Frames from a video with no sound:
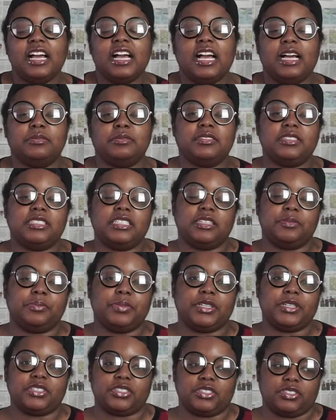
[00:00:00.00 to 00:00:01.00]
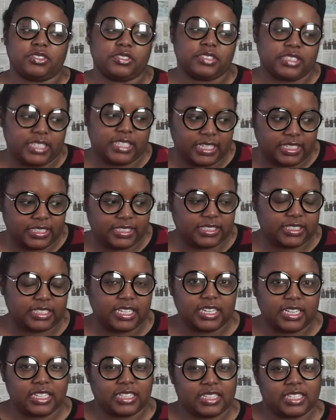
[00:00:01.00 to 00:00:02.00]
I'm gonna need a bigger jewelry case now
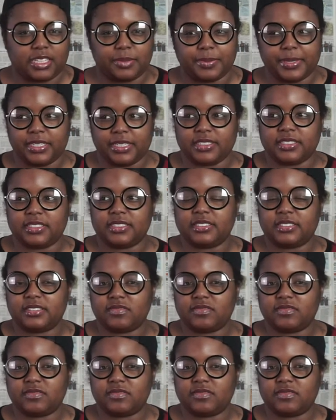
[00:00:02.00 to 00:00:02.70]
that I think about it.